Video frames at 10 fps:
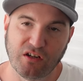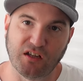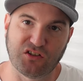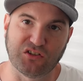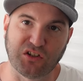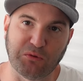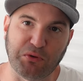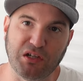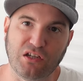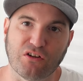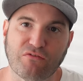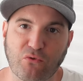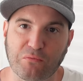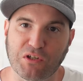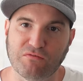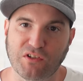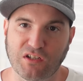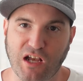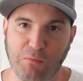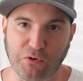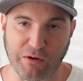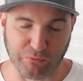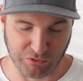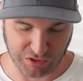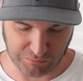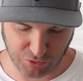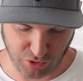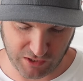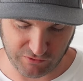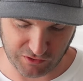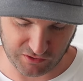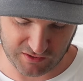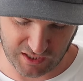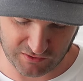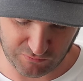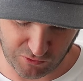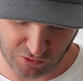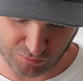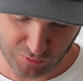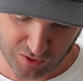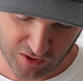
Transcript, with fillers: It's just going to be here for me in Vietnam when I really am craving a taste from home.